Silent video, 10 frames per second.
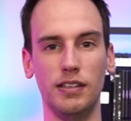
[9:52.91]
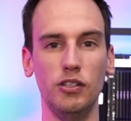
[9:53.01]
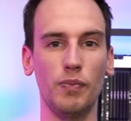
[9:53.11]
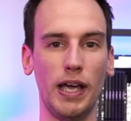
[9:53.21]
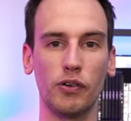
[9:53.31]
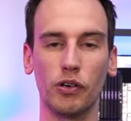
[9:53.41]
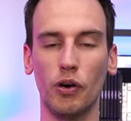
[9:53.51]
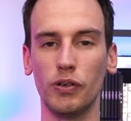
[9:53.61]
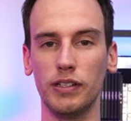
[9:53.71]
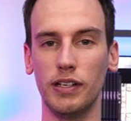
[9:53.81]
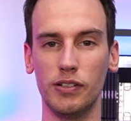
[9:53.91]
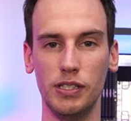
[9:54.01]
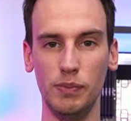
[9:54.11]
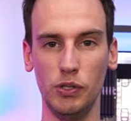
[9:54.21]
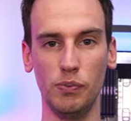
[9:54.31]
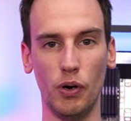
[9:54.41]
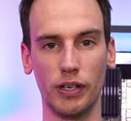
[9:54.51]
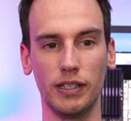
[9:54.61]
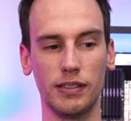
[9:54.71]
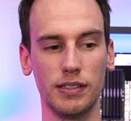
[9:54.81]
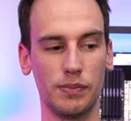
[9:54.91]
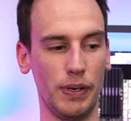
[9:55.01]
new microcode in their CPU blocking this,